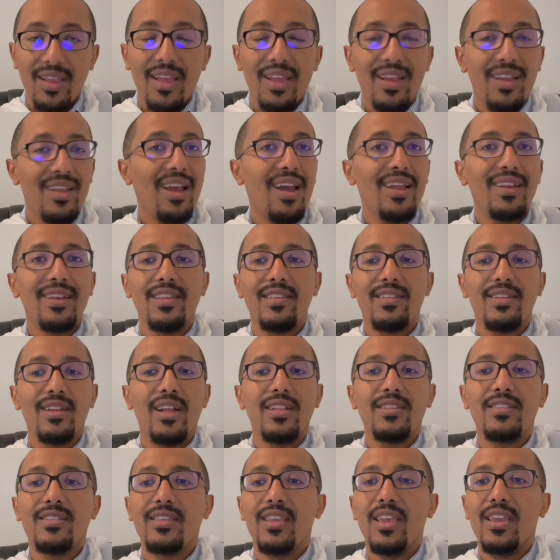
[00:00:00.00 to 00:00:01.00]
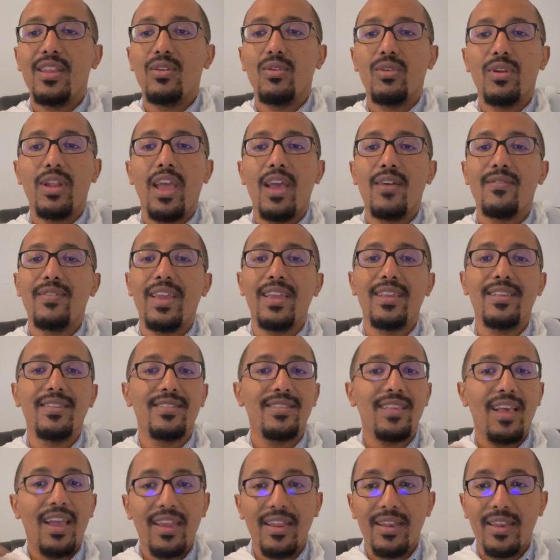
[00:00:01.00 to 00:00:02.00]
God does not say, "Don't have
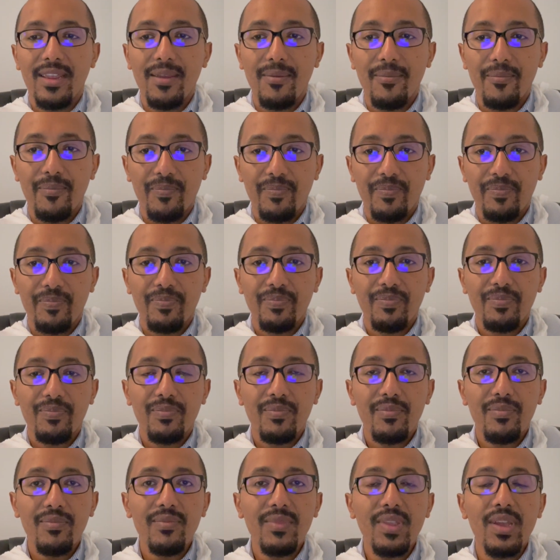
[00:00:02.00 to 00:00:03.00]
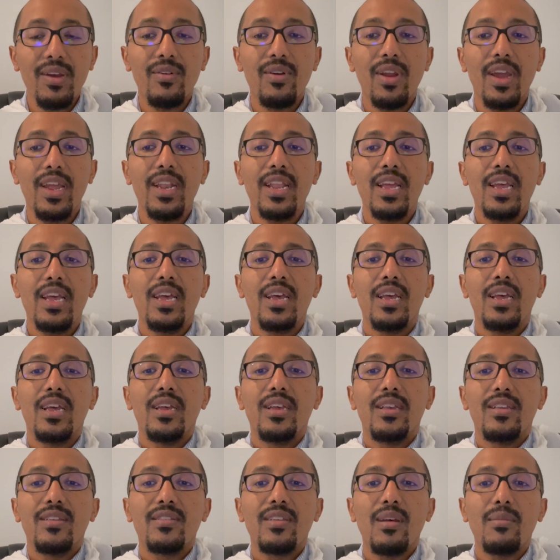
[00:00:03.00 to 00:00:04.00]
anxiety," right?
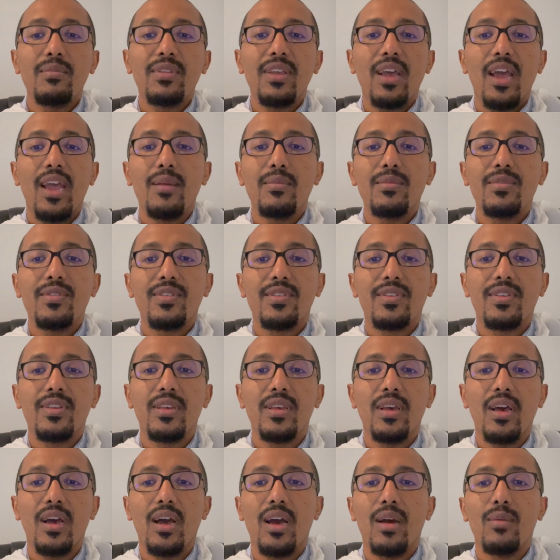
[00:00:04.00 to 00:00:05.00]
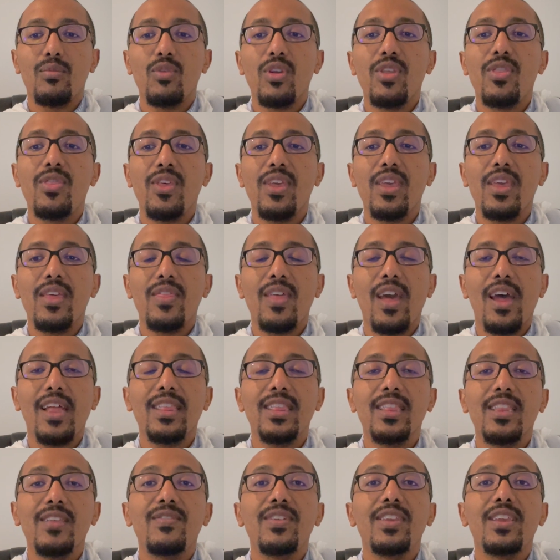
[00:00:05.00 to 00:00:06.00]
Sometimes we think that
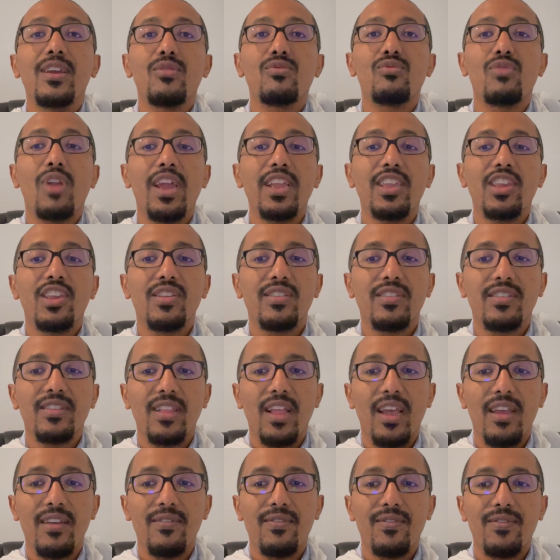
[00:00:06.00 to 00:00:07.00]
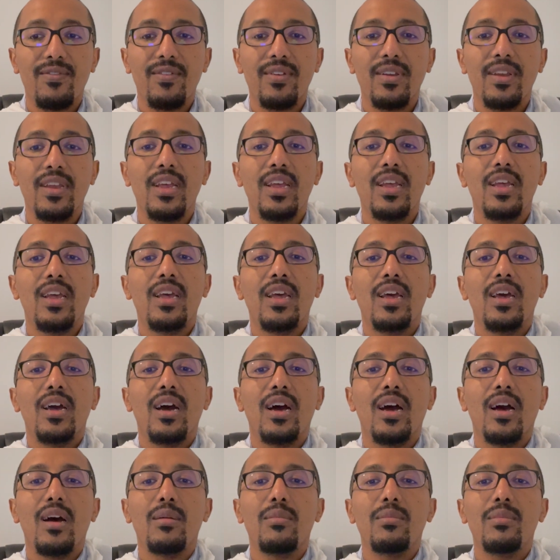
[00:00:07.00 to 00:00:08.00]
living a righteous life,
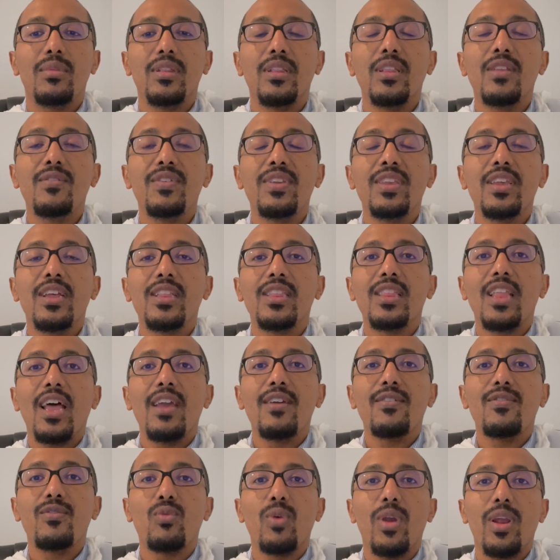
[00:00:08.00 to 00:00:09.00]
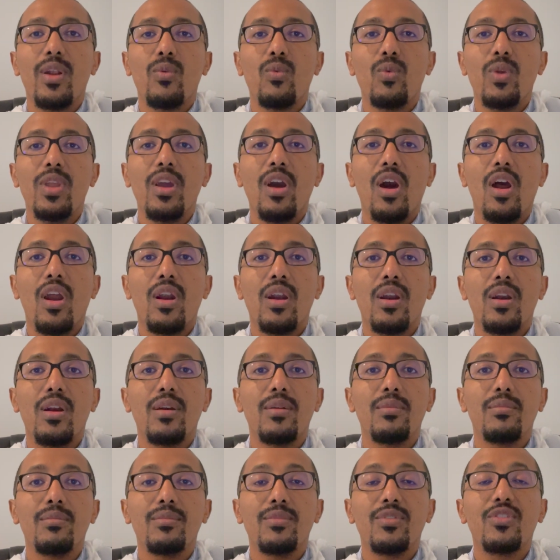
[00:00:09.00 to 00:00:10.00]
living a life where we
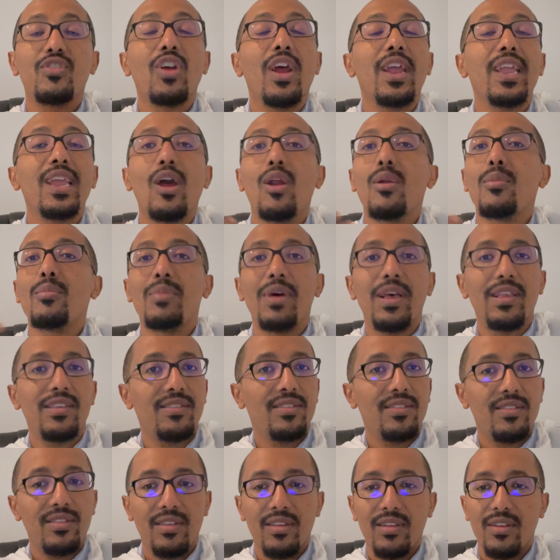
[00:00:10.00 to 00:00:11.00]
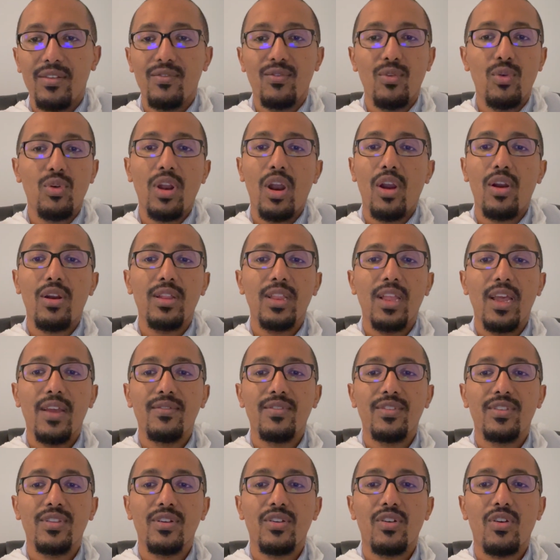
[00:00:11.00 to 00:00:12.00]
are trying our best to devote our
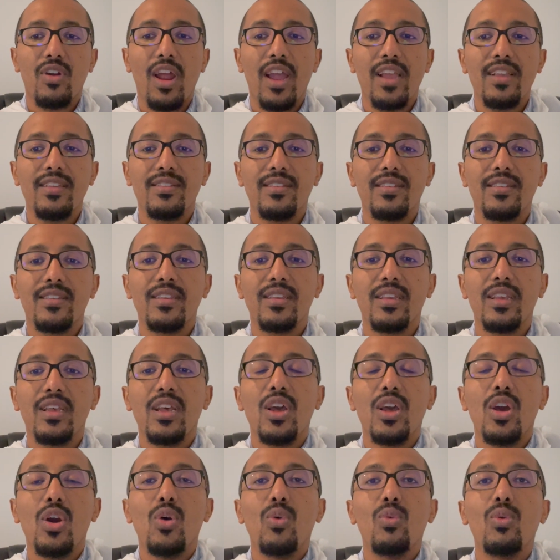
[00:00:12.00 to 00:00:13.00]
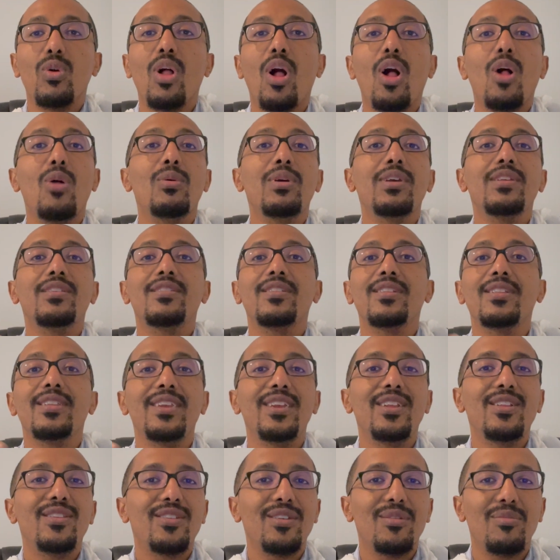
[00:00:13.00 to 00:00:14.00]
lives to Christ, will always
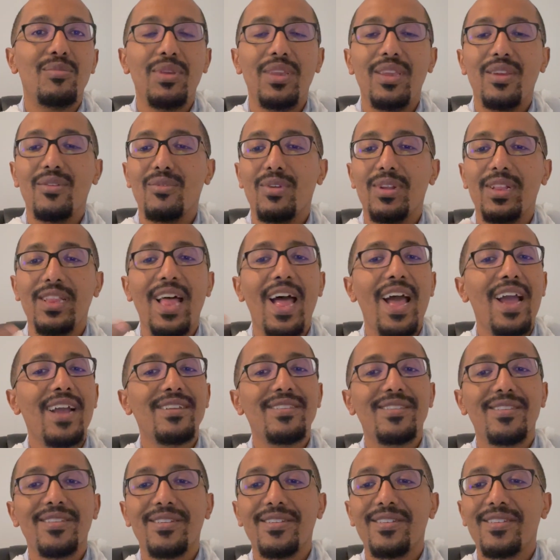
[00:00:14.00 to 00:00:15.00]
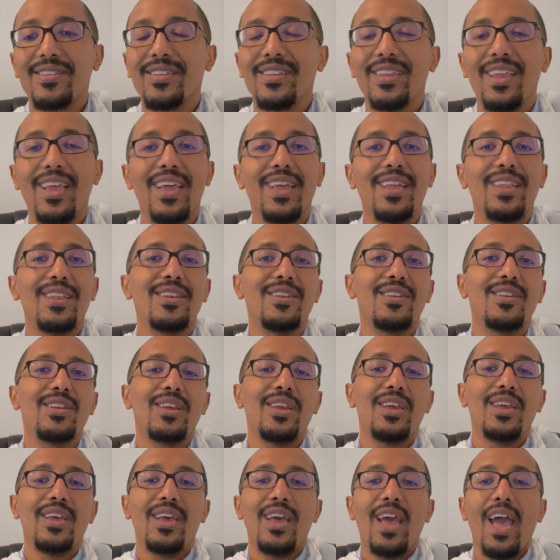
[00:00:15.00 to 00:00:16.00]
lead to being relaxed and
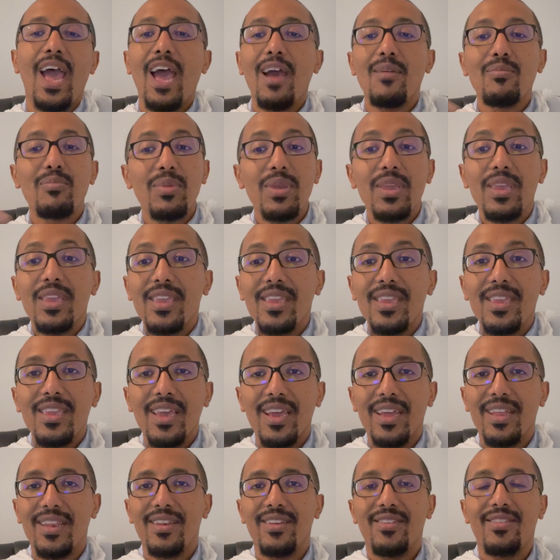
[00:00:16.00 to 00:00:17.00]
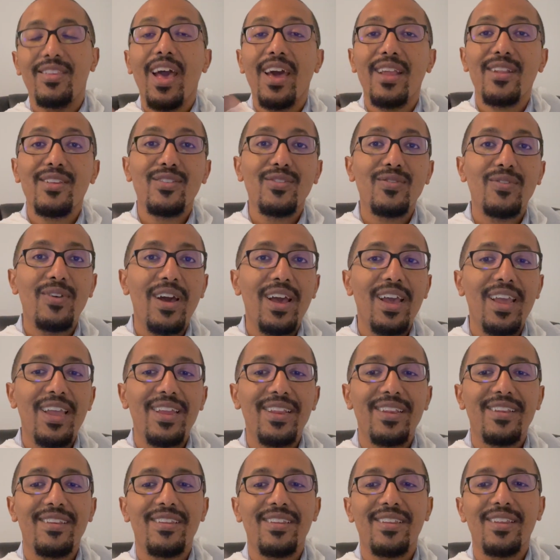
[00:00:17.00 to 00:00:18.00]
happy and
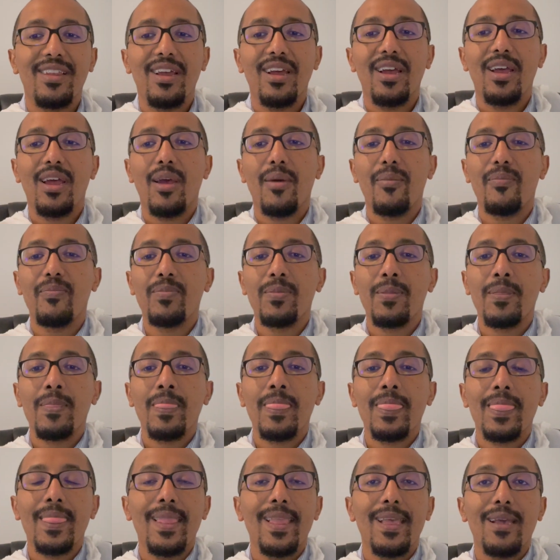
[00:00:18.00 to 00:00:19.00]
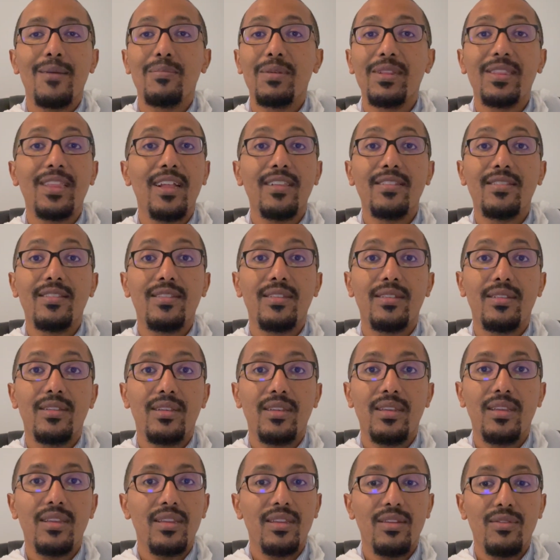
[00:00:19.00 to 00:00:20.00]
satisfied. But that's
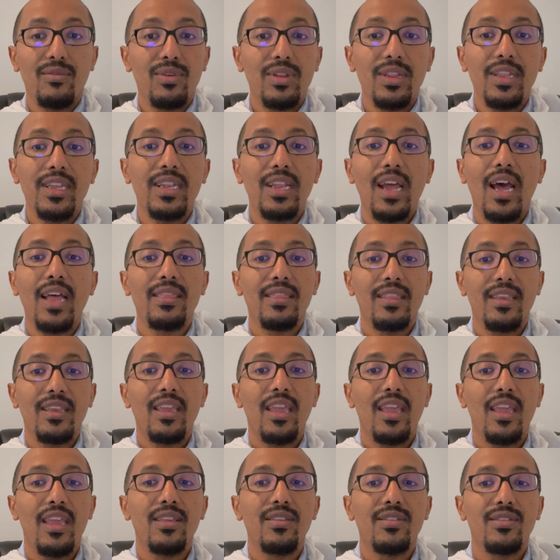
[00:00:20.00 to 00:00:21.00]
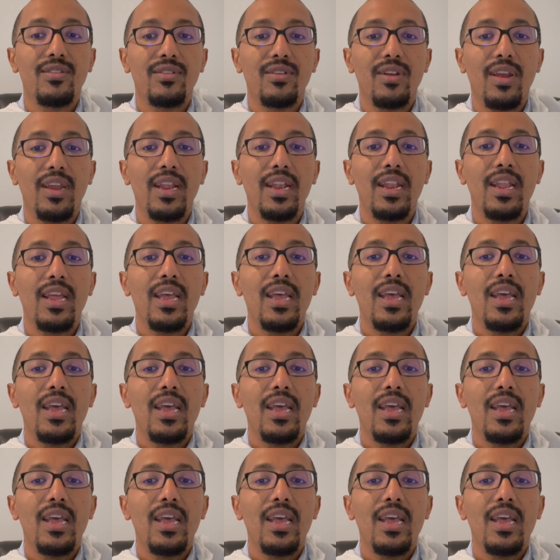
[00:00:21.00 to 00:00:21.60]
really not the case, right?